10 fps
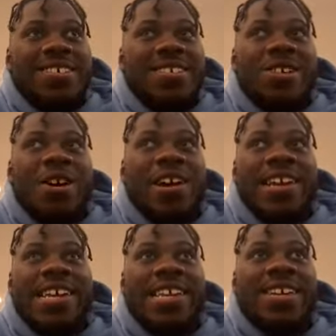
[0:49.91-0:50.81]
Started
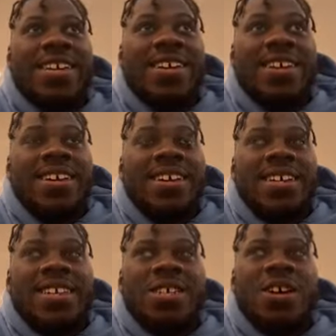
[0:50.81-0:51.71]
in
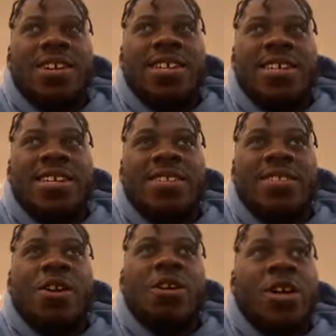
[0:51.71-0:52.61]

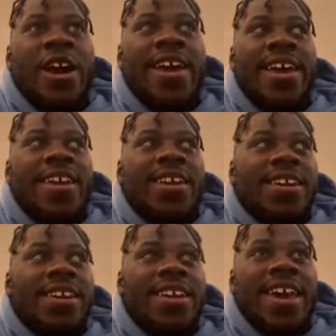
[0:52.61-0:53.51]
3rd grade,
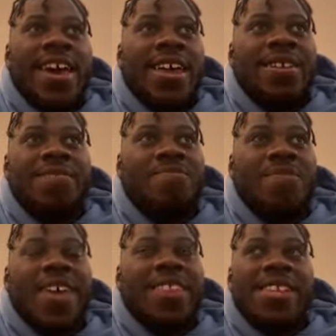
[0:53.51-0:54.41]
and
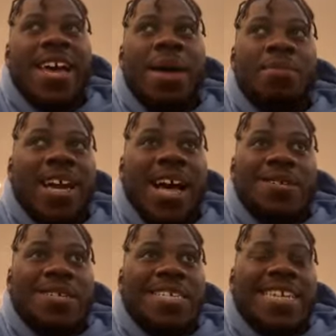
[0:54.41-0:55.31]
at the time, like, I
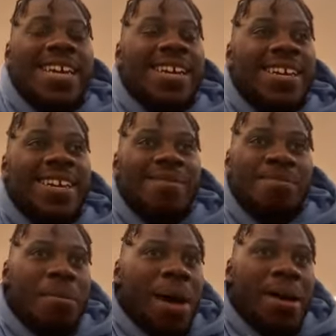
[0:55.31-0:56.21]
was skinny.
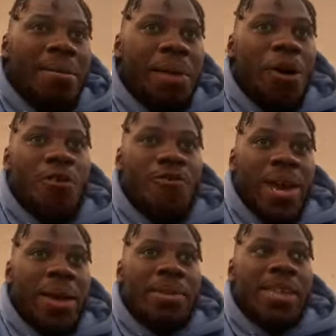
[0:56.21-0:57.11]
My whole
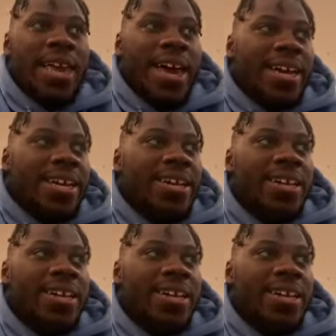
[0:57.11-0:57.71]
family, like,